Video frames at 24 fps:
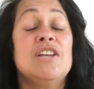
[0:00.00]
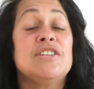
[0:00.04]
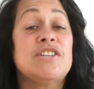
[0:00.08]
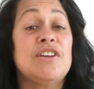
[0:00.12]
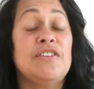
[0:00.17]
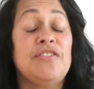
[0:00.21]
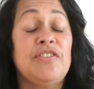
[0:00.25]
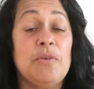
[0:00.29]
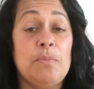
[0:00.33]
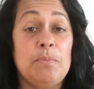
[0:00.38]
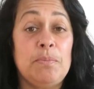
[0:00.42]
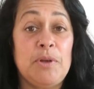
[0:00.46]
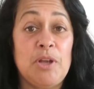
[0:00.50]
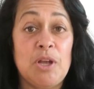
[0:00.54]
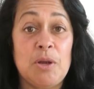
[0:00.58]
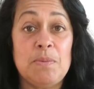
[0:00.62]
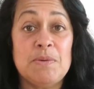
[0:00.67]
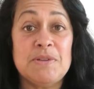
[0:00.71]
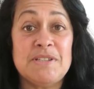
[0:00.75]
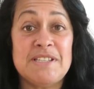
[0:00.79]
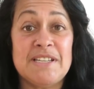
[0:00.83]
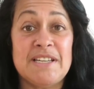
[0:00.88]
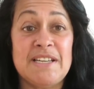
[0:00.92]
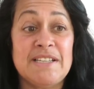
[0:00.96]
So from
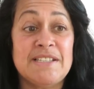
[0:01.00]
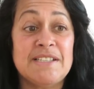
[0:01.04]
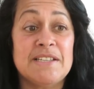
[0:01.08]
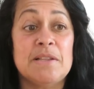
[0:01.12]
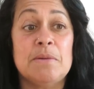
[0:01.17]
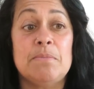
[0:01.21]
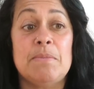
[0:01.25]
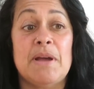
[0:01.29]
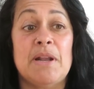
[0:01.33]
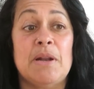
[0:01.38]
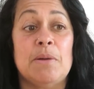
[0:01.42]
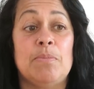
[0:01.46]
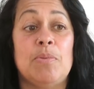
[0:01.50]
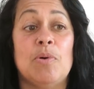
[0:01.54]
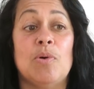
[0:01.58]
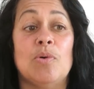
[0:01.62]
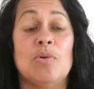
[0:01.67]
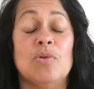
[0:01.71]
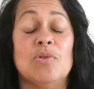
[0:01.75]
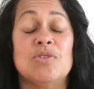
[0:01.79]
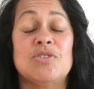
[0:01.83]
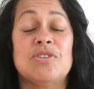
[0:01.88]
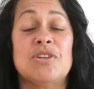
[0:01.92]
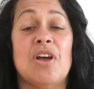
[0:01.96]
puberty to the
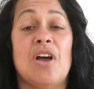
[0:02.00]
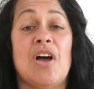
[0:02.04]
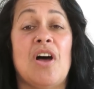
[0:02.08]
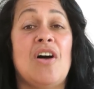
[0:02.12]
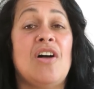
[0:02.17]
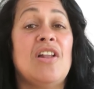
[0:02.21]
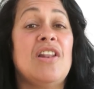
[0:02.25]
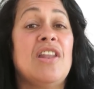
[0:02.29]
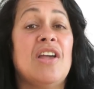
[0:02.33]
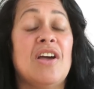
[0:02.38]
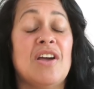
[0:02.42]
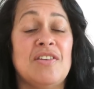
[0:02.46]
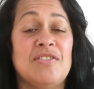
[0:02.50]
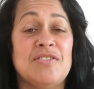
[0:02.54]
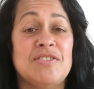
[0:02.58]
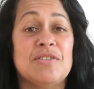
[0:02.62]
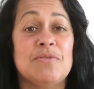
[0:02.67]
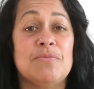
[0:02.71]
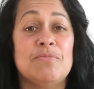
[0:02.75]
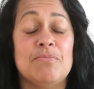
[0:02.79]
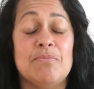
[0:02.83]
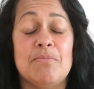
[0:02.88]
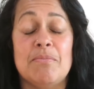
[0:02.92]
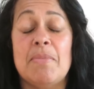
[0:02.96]
menopause, our lives
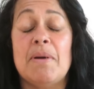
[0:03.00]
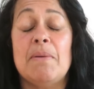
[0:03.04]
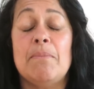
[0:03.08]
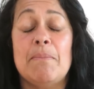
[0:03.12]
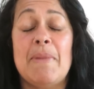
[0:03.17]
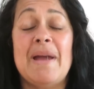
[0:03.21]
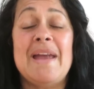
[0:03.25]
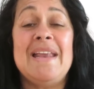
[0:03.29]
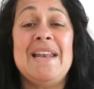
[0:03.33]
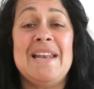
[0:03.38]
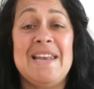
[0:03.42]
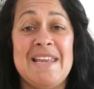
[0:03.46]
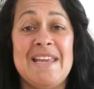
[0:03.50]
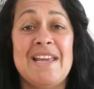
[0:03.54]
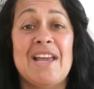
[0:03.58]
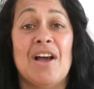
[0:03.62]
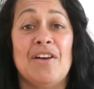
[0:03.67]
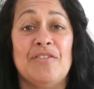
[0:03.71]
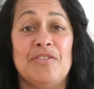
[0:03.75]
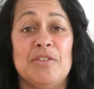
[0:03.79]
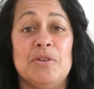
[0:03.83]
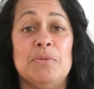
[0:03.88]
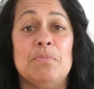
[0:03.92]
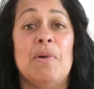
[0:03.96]
are mainly
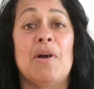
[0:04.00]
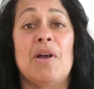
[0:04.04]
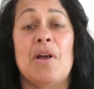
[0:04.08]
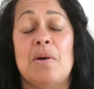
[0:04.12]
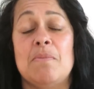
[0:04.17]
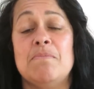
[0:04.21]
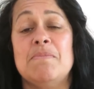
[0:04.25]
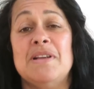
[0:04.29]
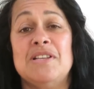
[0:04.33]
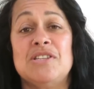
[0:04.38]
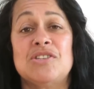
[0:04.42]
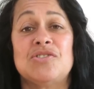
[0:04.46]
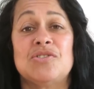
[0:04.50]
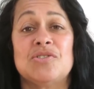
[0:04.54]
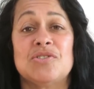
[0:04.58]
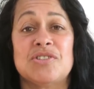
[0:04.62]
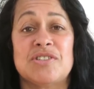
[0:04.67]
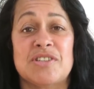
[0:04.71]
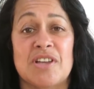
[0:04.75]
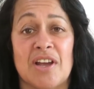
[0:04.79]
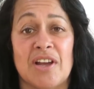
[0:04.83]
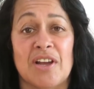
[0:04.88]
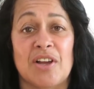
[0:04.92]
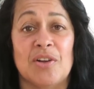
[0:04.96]
governed by our menstrual
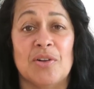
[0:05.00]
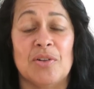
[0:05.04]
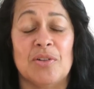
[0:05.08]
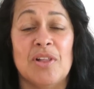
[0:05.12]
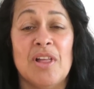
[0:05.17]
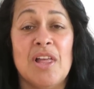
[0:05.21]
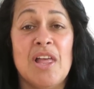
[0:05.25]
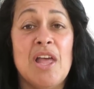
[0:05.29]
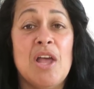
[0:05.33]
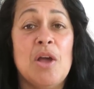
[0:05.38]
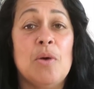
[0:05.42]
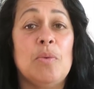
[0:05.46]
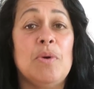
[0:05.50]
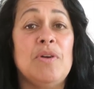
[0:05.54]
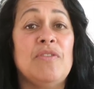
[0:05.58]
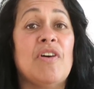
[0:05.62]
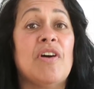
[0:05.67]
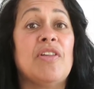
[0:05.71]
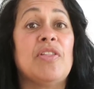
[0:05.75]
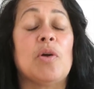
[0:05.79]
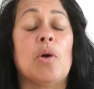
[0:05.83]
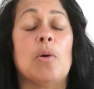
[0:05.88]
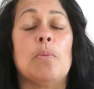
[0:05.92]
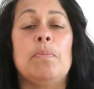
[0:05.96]
cycle. We've
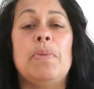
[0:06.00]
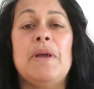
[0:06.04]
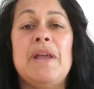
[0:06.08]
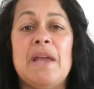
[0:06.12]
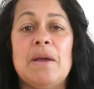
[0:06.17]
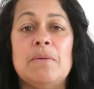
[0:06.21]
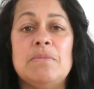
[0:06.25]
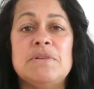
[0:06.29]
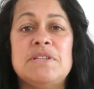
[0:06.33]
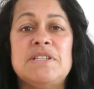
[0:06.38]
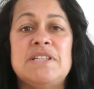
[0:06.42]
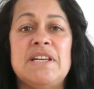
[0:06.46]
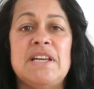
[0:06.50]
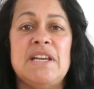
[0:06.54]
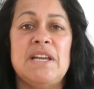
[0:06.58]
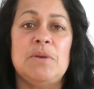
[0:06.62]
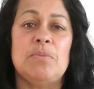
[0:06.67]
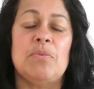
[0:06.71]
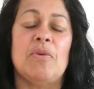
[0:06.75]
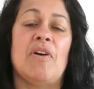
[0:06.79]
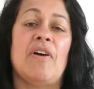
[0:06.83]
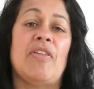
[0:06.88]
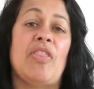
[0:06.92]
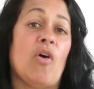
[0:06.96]
either got
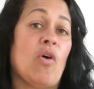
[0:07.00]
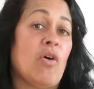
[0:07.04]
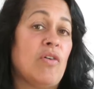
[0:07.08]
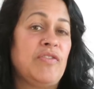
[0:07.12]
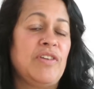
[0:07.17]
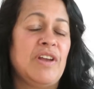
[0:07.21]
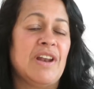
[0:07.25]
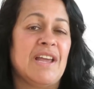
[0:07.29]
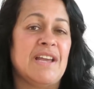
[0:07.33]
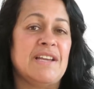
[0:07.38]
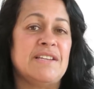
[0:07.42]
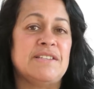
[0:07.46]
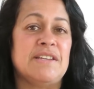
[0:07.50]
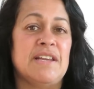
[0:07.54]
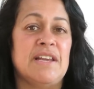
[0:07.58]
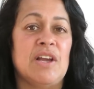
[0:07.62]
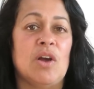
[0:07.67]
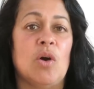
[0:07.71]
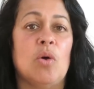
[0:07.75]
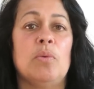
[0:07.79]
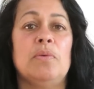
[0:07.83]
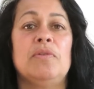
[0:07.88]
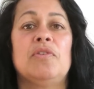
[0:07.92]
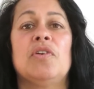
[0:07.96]
PMT, we're either
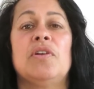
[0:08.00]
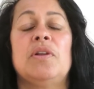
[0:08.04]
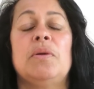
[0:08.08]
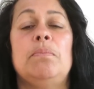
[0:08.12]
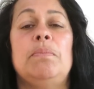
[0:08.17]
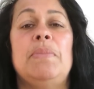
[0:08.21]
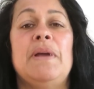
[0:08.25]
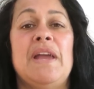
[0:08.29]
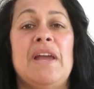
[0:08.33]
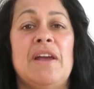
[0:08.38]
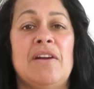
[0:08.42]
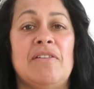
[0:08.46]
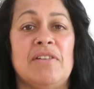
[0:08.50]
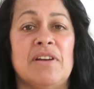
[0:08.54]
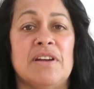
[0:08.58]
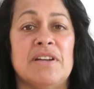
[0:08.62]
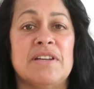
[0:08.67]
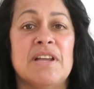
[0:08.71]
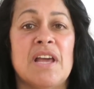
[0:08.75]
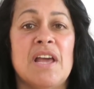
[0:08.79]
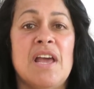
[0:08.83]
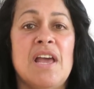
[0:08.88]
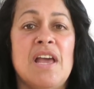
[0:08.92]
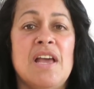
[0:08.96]
ovulating, or we've got a
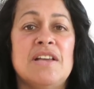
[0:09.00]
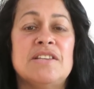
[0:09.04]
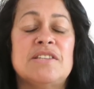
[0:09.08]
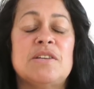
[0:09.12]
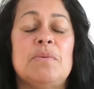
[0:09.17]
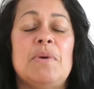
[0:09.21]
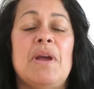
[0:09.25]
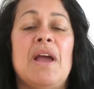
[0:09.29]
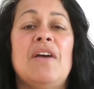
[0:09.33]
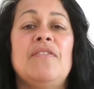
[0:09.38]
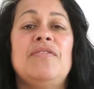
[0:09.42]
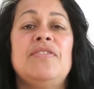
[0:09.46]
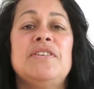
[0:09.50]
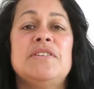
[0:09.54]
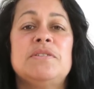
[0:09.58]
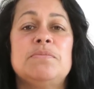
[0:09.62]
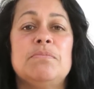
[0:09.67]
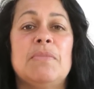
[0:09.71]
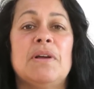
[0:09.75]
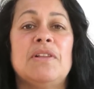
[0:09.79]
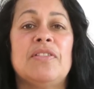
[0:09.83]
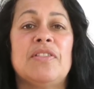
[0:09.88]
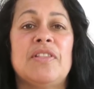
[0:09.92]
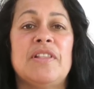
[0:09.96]
period. So we have this
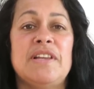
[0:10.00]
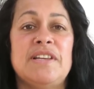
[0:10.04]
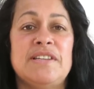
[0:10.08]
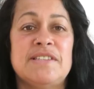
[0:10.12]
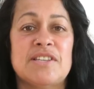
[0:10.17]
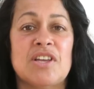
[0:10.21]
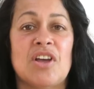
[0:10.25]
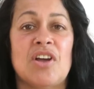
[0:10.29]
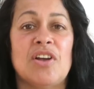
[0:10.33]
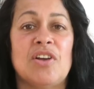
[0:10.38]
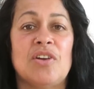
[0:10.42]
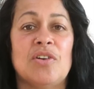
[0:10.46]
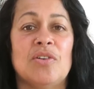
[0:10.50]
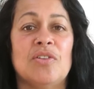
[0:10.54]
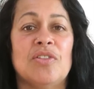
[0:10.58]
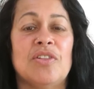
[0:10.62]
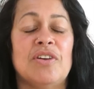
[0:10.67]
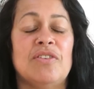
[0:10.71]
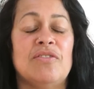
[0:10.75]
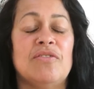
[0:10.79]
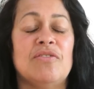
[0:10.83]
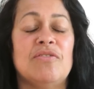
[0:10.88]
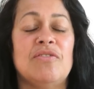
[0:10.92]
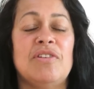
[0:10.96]
monthly cycle
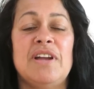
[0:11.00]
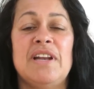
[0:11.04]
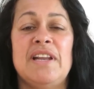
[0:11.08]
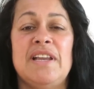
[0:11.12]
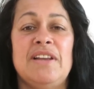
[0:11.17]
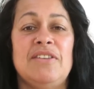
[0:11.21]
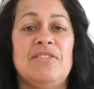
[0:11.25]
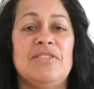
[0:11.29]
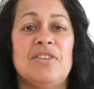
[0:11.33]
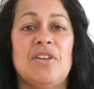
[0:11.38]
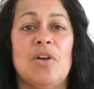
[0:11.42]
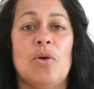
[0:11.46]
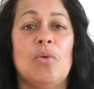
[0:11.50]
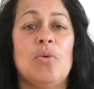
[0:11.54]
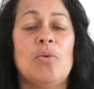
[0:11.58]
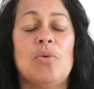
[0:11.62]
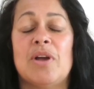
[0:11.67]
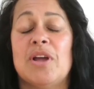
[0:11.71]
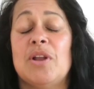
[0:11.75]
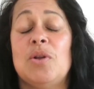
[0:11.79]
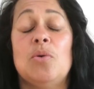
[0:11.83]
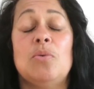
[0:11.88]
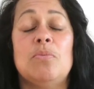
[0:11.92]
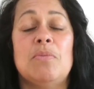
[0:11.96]
that really
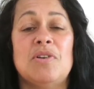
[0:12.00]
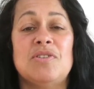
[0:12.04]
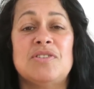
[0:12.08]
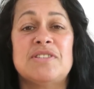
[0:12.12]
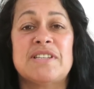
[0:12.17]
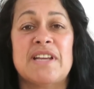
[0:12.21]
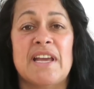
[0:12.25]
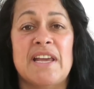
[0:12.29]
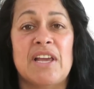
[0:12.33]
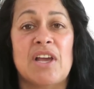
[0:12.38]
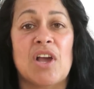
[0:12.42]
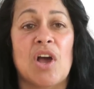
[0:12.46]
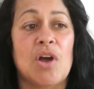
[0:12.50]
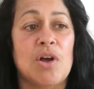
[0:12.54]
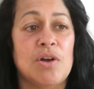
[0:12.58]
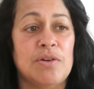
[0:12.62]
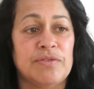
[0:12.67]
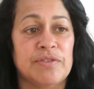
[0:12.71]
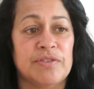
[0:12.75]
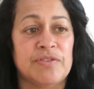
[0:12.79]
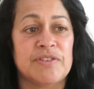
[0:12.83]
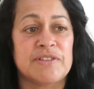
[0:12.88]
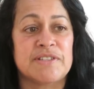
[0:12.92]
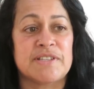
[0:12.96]
can almost take
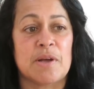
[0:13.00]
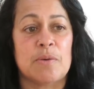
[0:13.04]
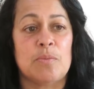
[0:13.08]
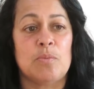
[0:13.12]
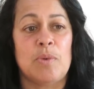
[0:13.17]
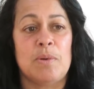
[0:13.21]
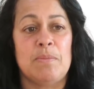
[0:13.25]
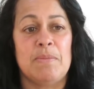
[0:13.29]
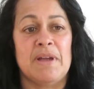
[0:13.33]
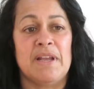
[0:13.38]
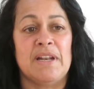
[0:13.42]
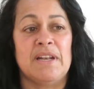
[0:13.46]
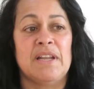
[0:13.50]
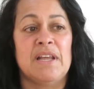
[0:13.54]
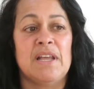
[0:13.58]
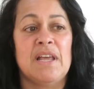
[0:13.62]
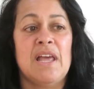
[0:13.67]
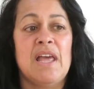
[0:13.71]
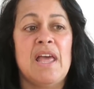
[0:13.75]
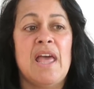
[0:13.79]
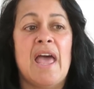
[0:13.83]
over for some women.